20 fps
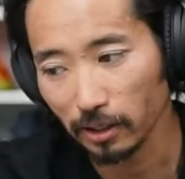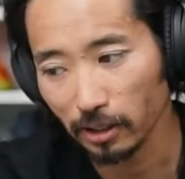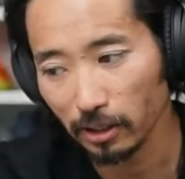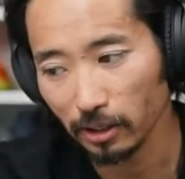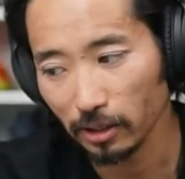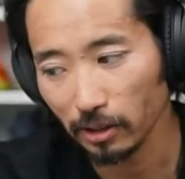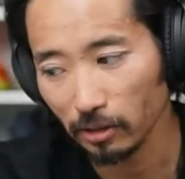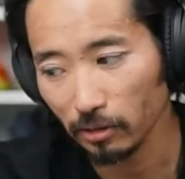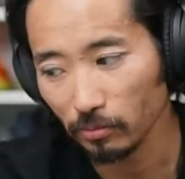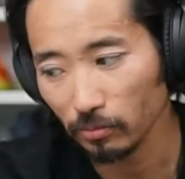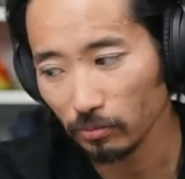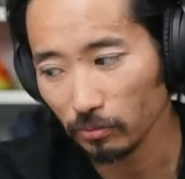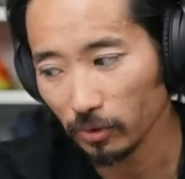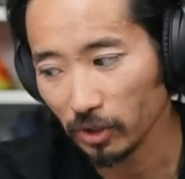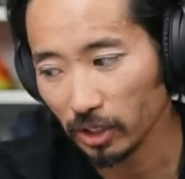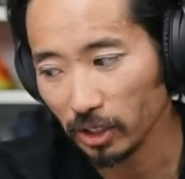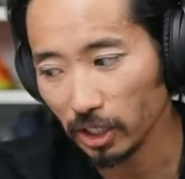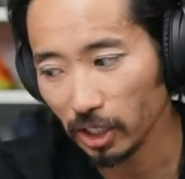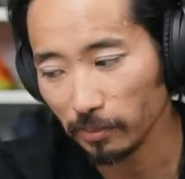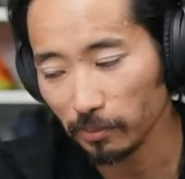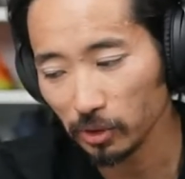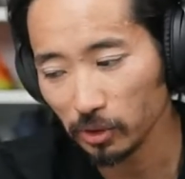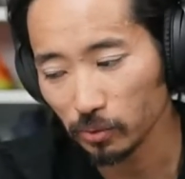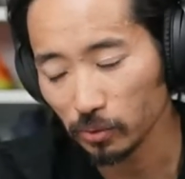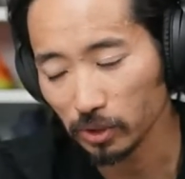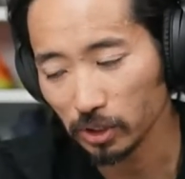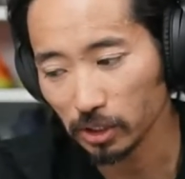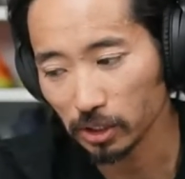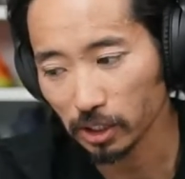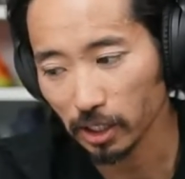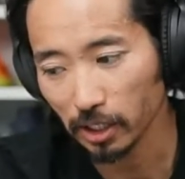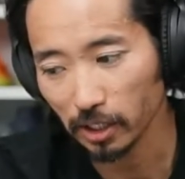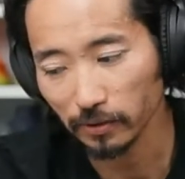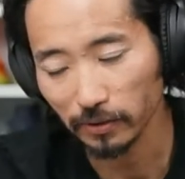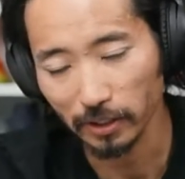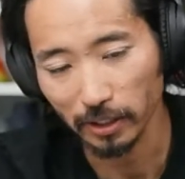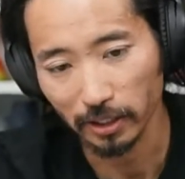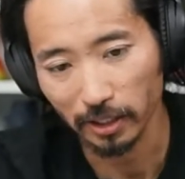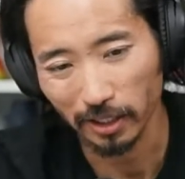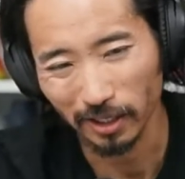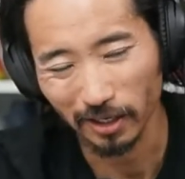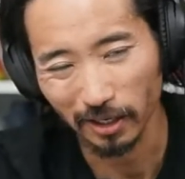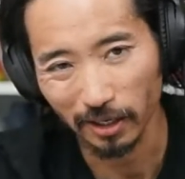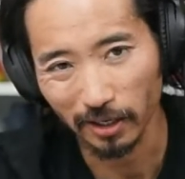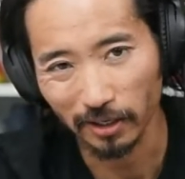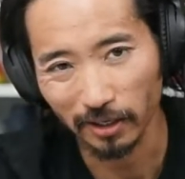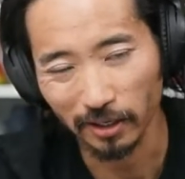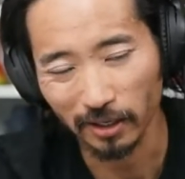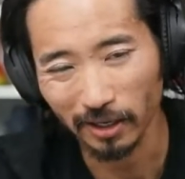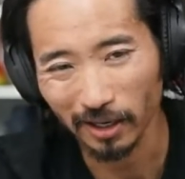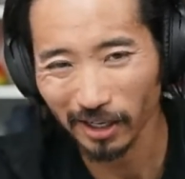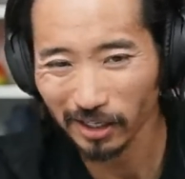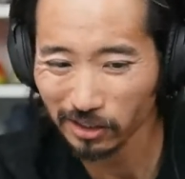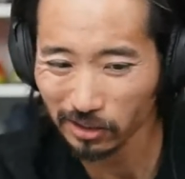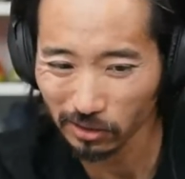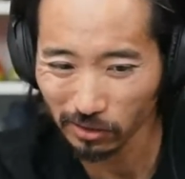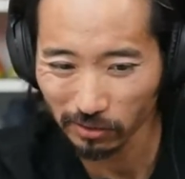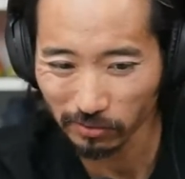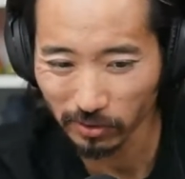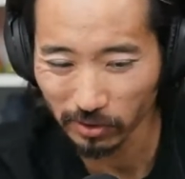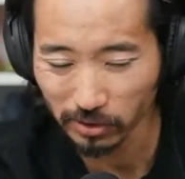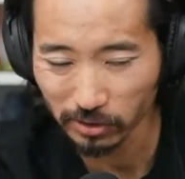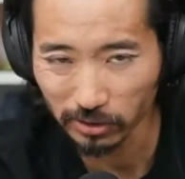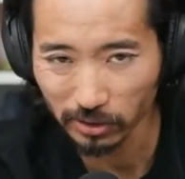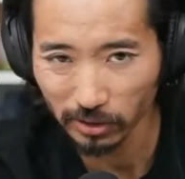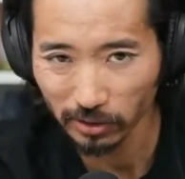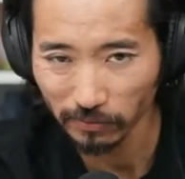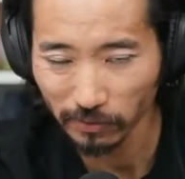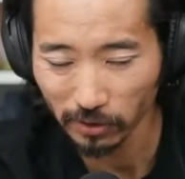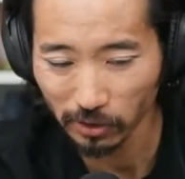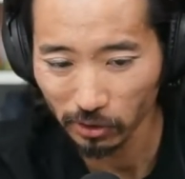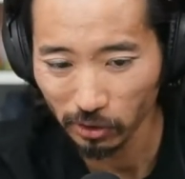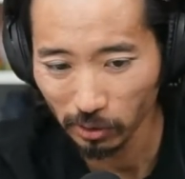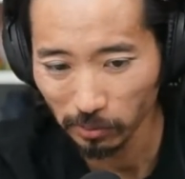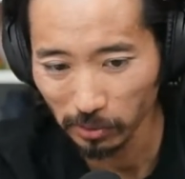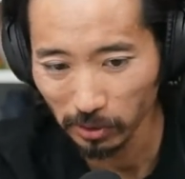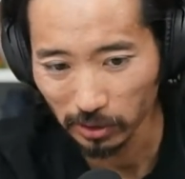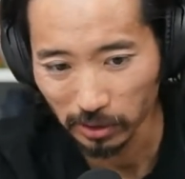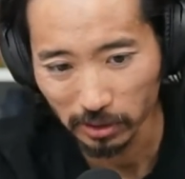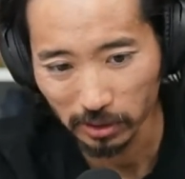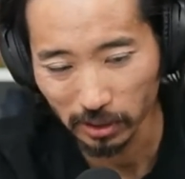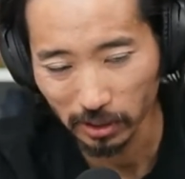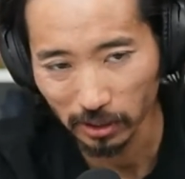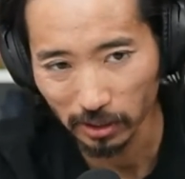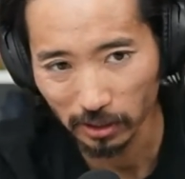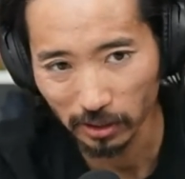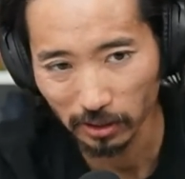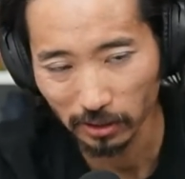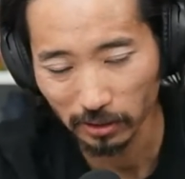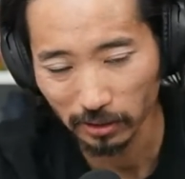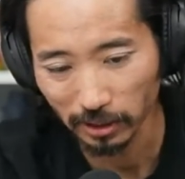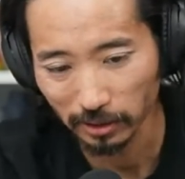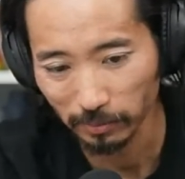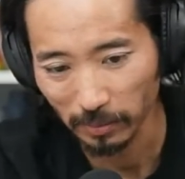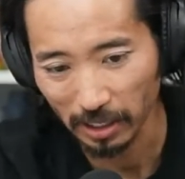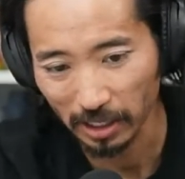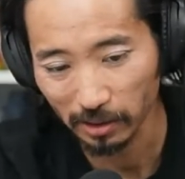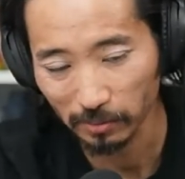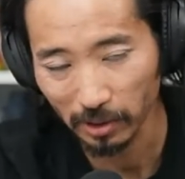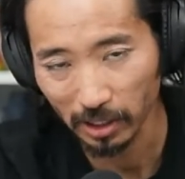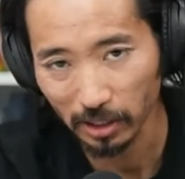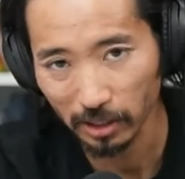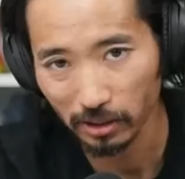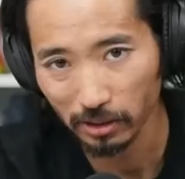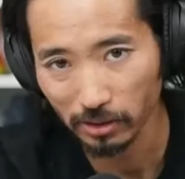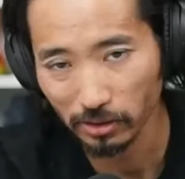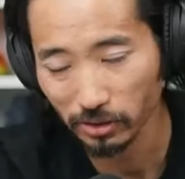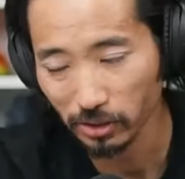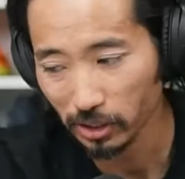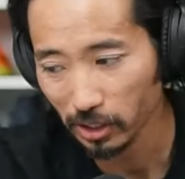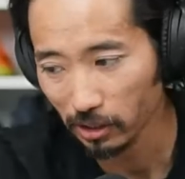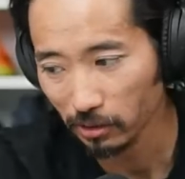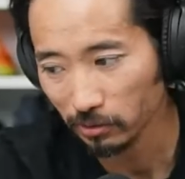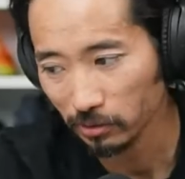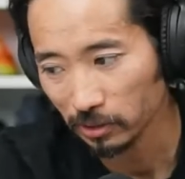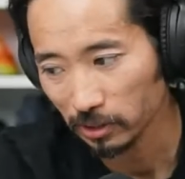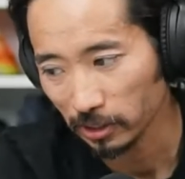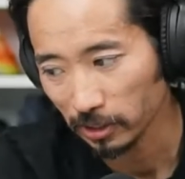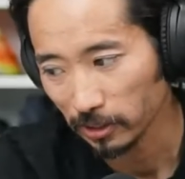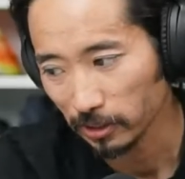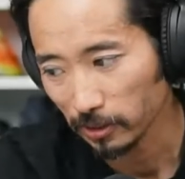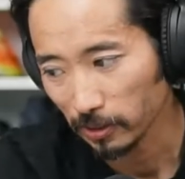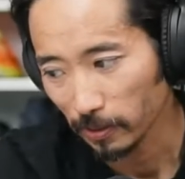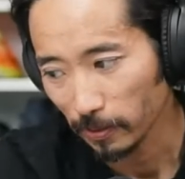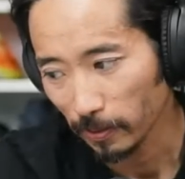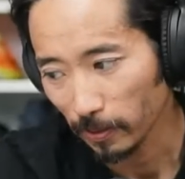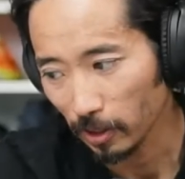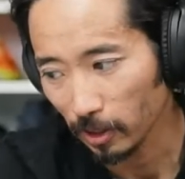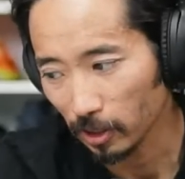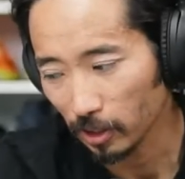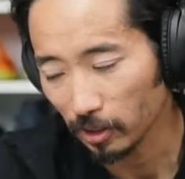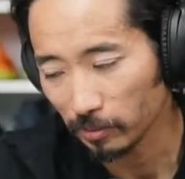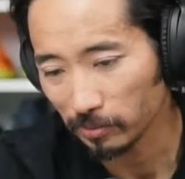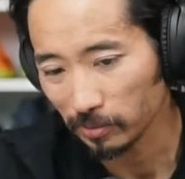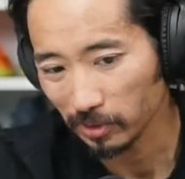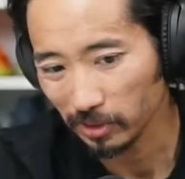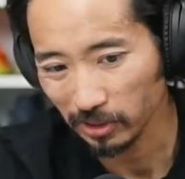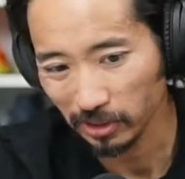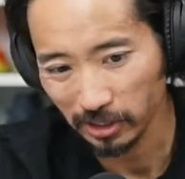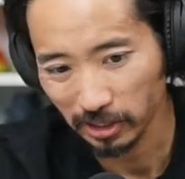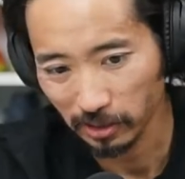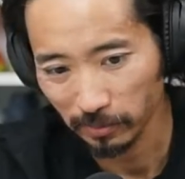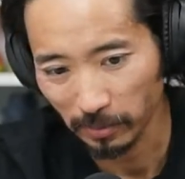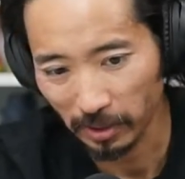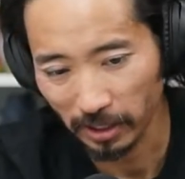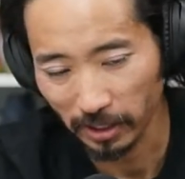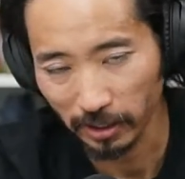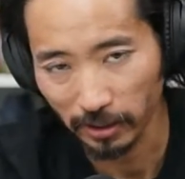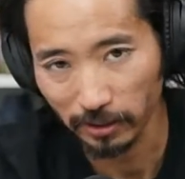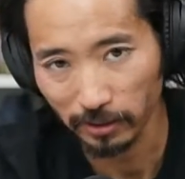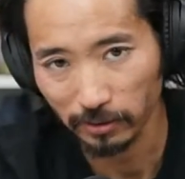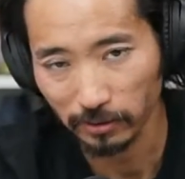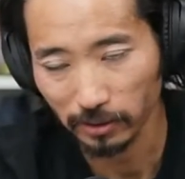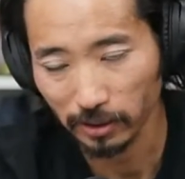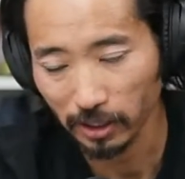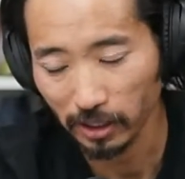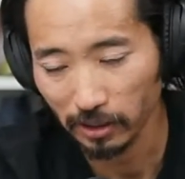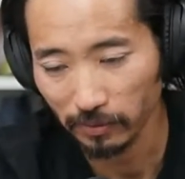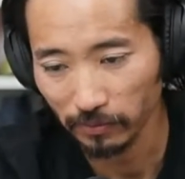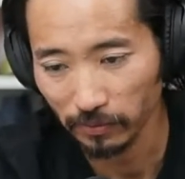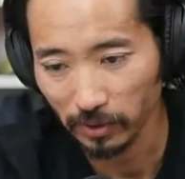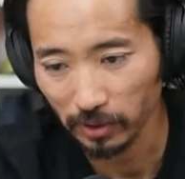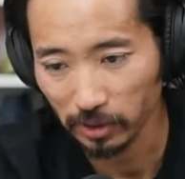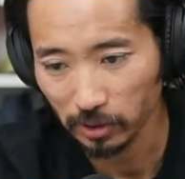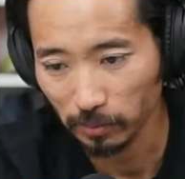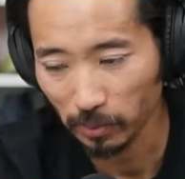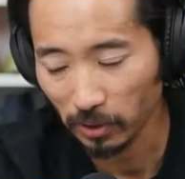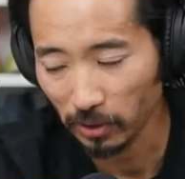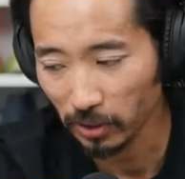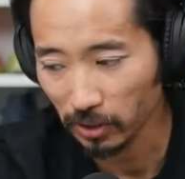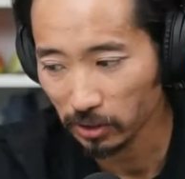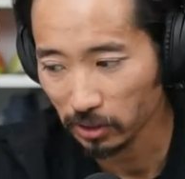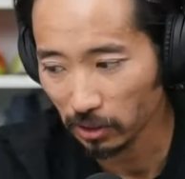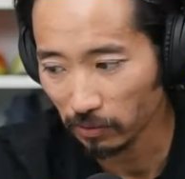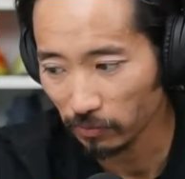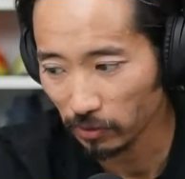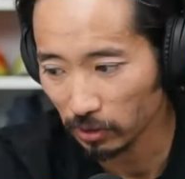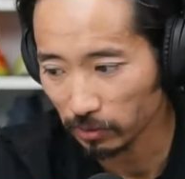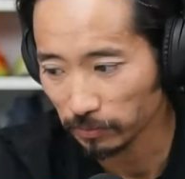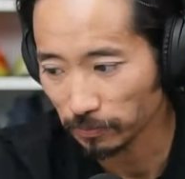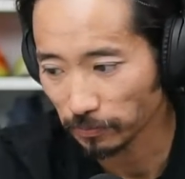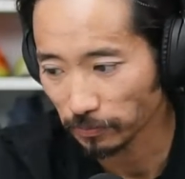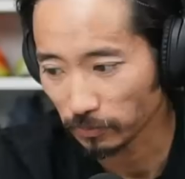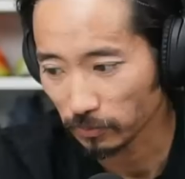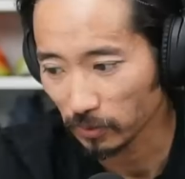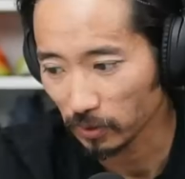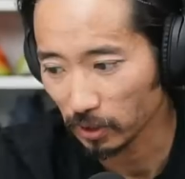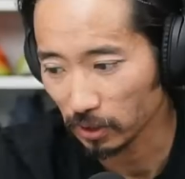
um, the Nimbus was just kind of like a nicer version of the Cumulus in like many, many years ago, um, at least in my kind of experience of them.